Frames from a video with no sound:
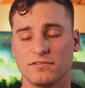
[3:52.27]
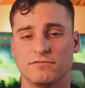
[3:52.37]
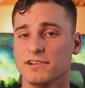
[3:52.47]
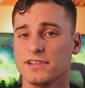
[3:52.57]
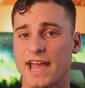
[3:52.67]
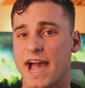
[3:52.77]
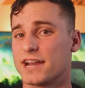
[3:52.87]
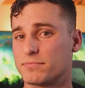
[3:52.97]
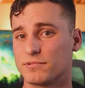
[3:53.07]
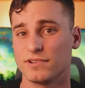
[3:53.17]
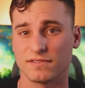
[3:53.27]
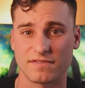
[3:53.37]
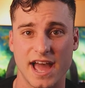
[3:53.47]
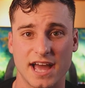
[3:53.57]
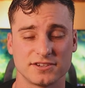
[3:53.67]
really add up really
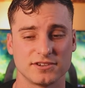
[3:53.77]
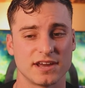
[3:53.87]
fast.